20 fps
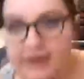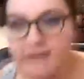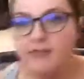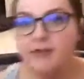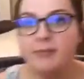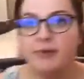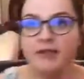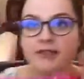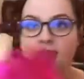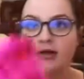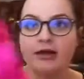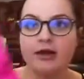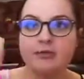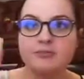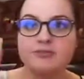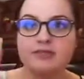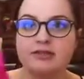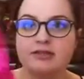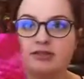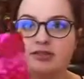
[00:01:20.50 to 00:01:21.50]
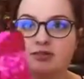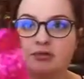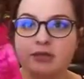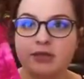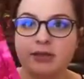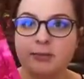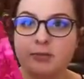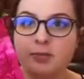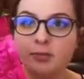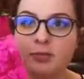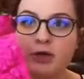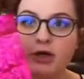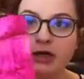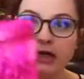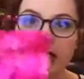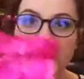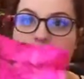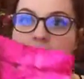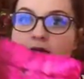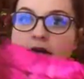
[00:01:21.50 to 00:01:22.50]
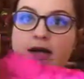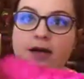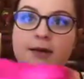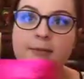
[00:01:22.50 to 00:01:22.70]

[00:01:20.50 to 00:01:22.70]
every month it comes in this really pretty